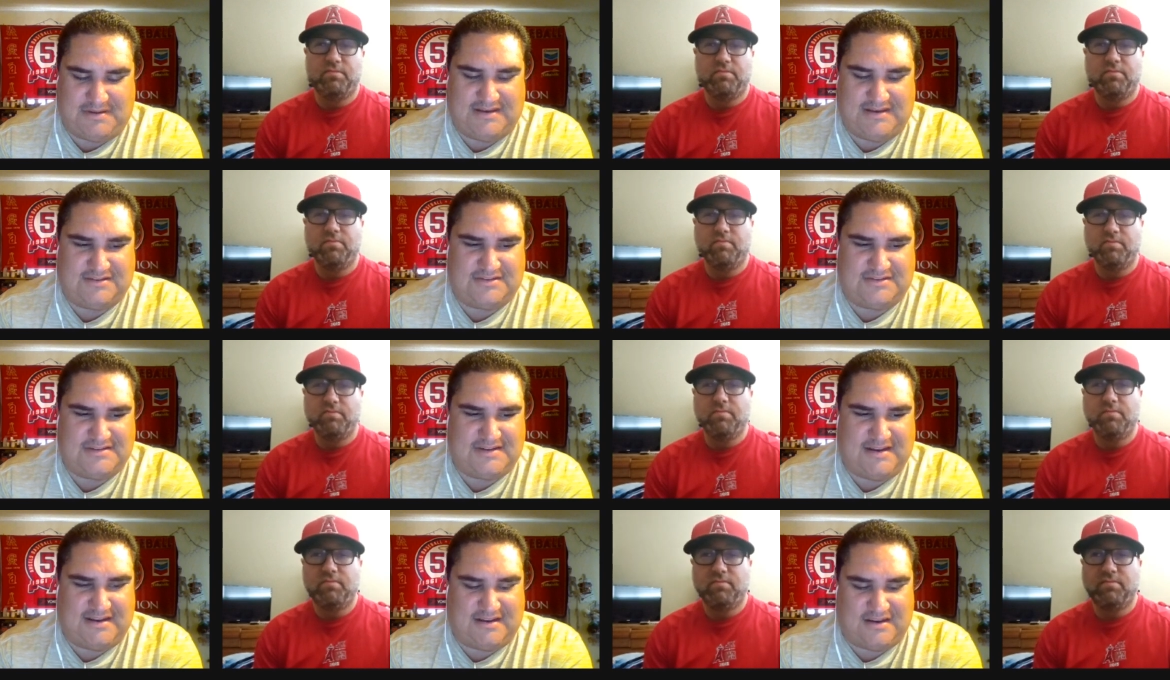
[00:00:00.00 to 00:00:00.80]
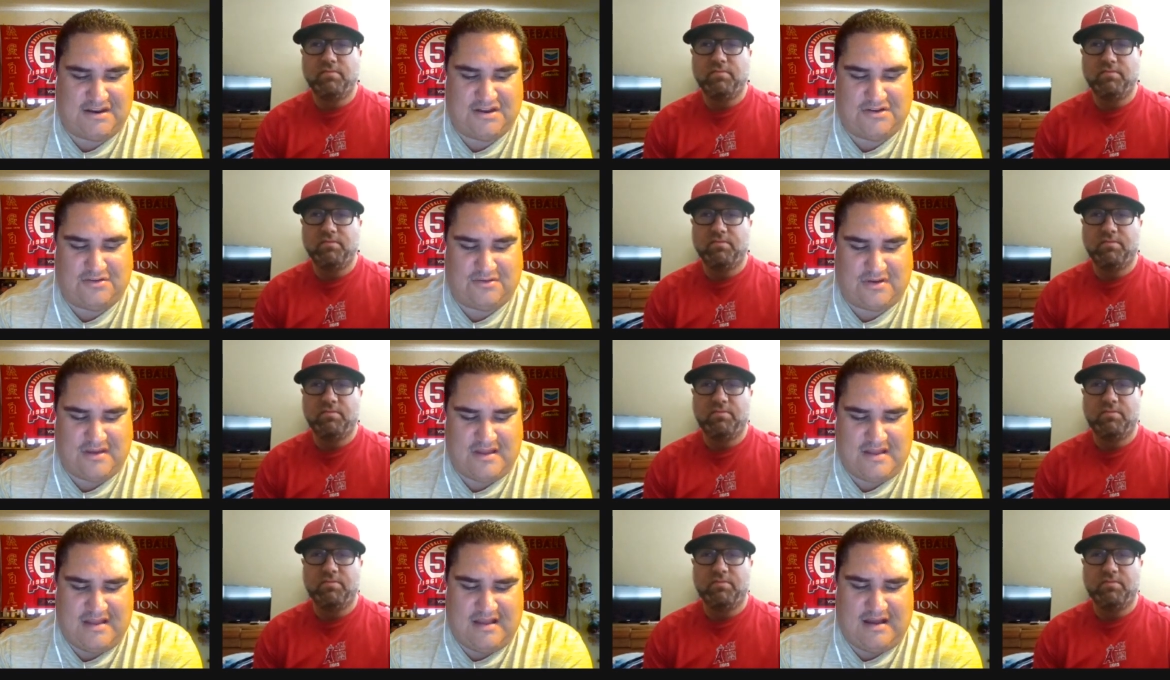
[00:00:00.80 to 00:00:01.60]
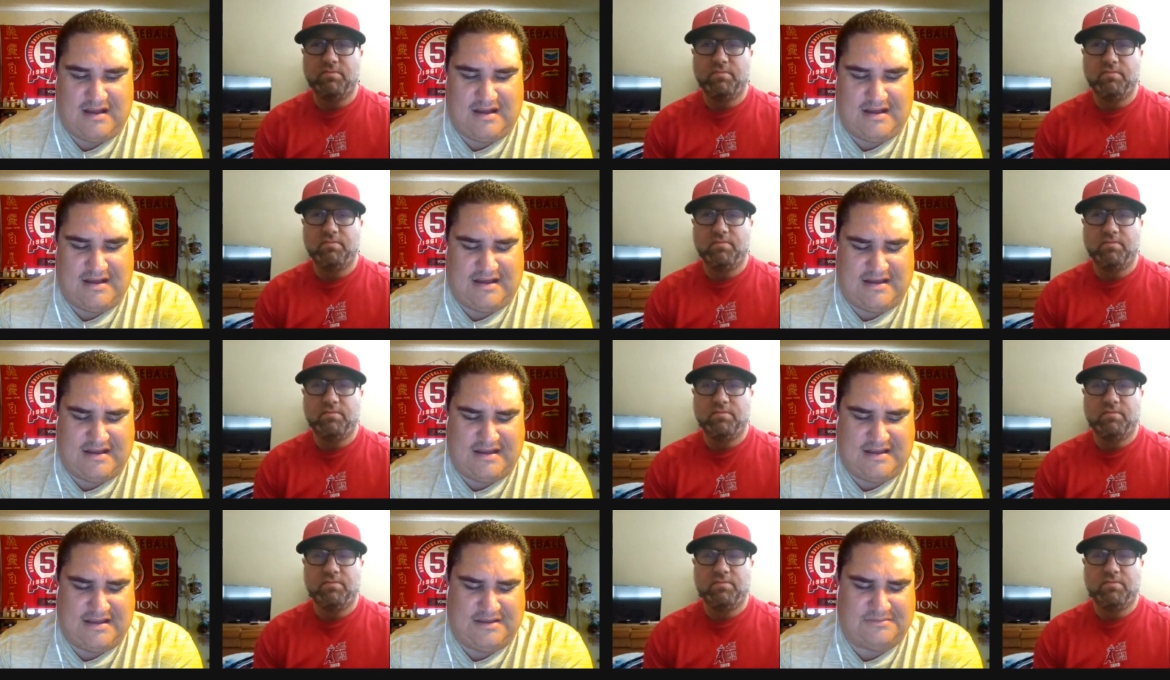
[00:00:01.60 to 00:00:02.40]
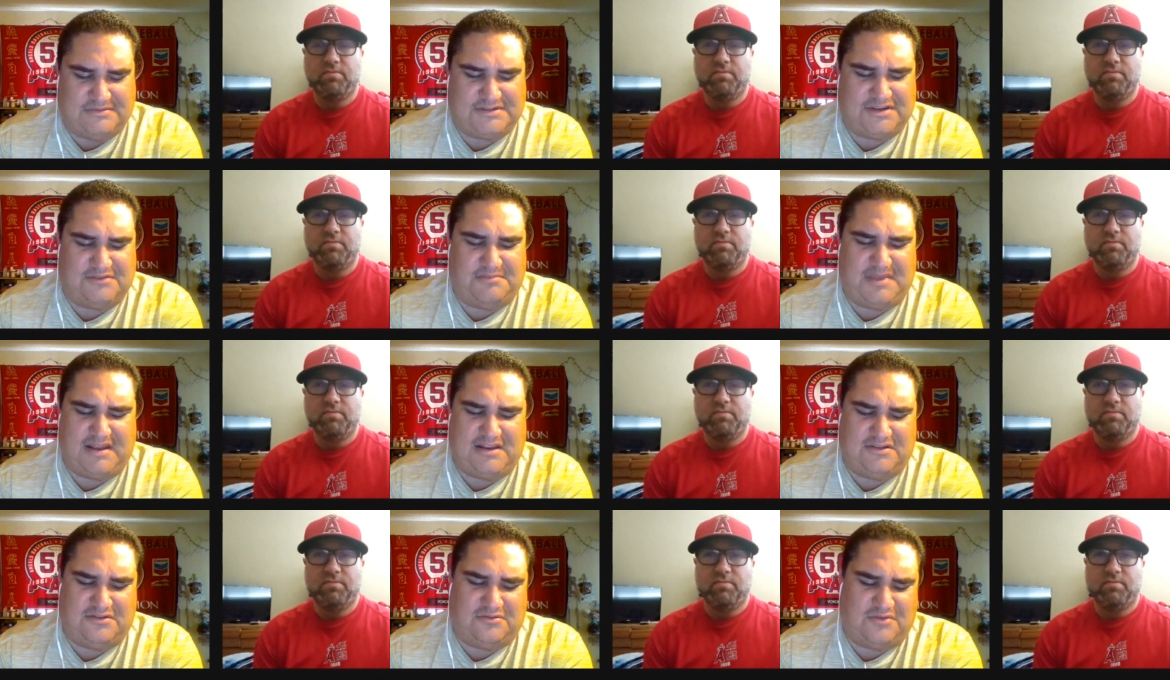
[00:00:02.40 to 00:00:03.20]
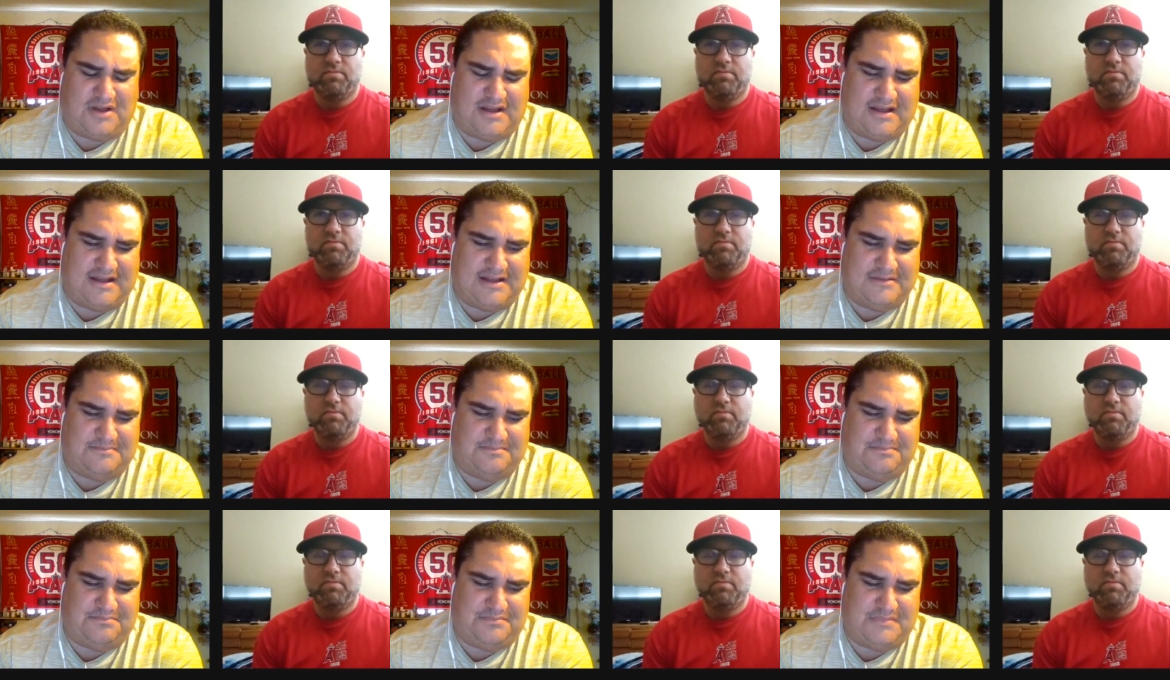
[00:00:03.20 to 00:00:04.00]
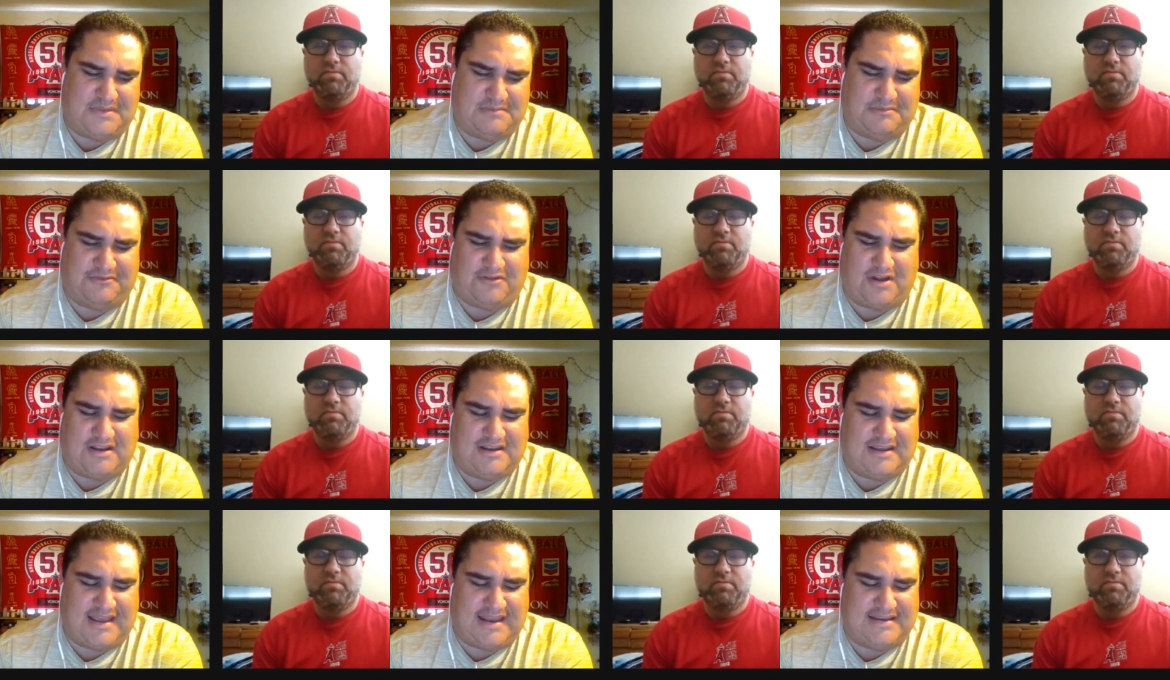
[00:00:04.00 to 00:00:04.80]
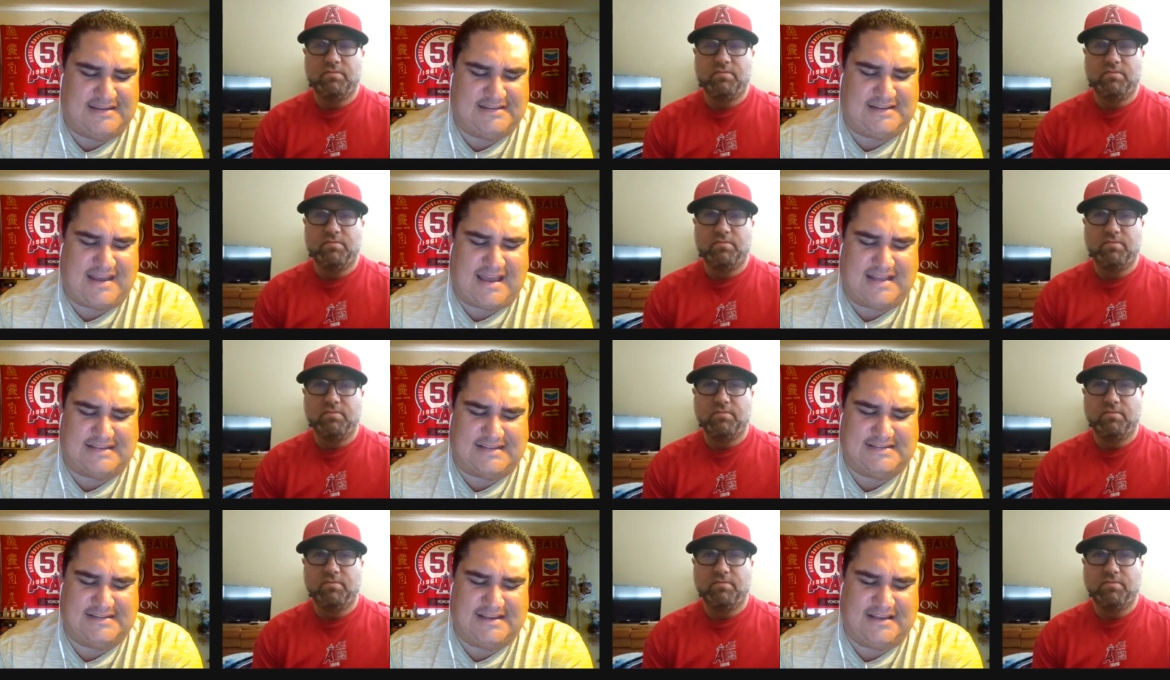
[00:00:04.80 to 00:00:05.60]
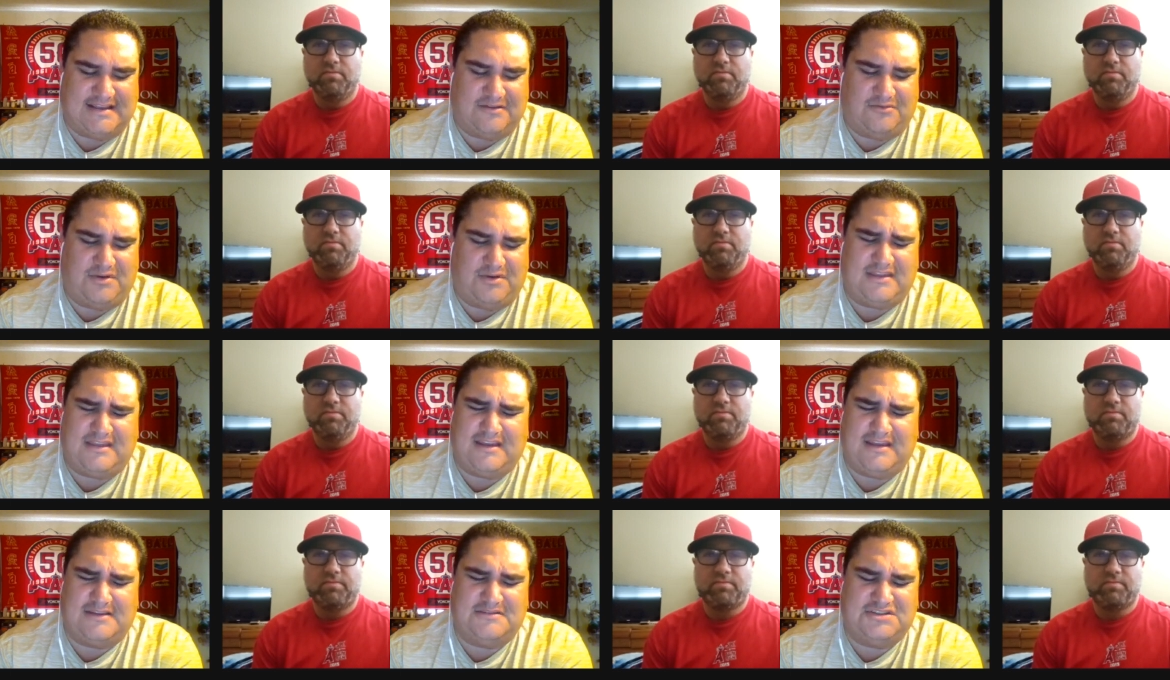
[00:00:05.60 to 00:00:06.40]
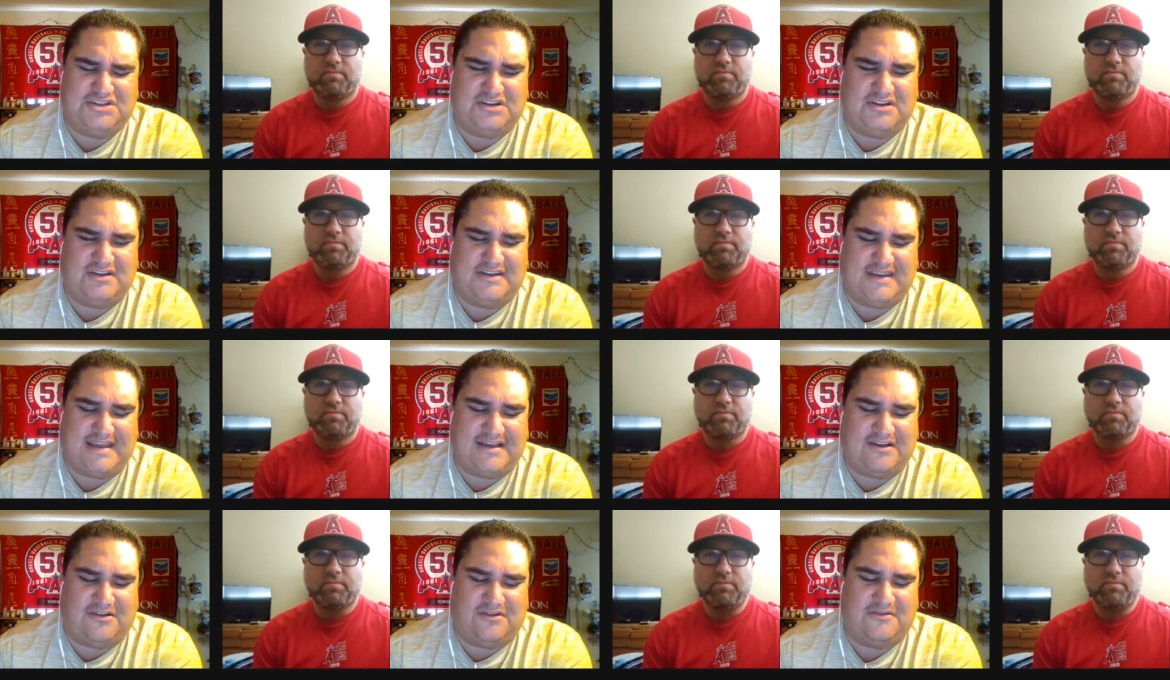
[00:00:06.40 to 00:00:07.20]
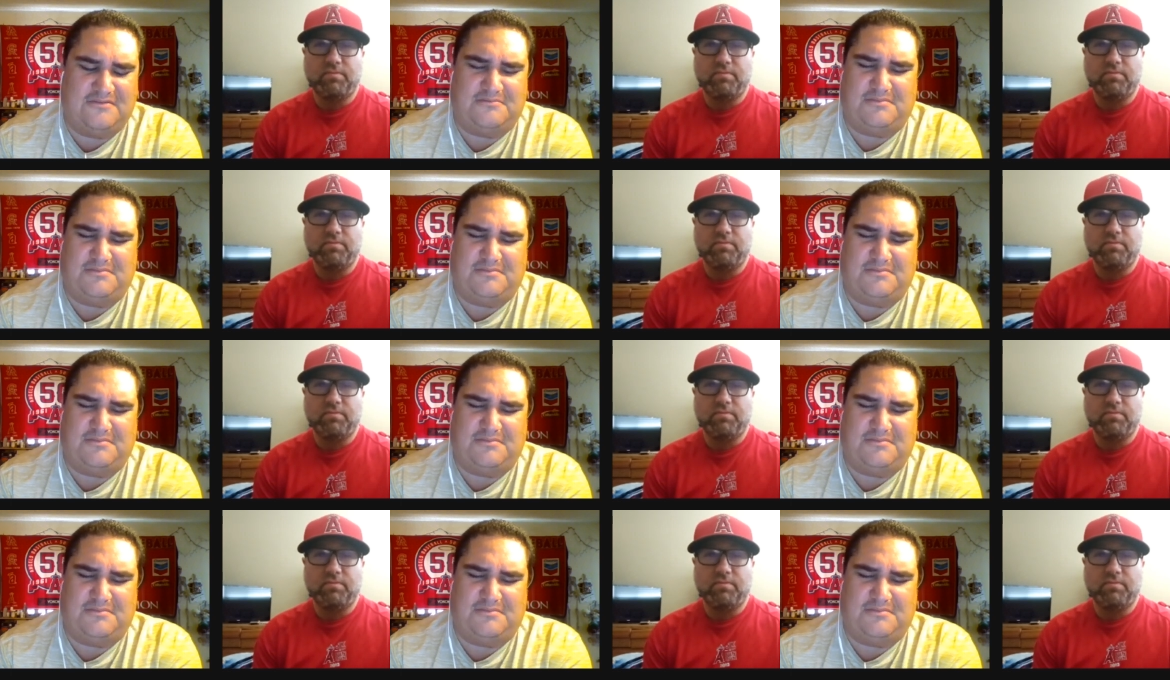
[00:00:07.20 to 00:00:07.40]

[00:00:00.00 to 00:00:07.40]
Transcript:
Speaker 1: interesting to note. Uh, so Melau, uh, before I look at his stats, uh, what do you think of Jo Adell?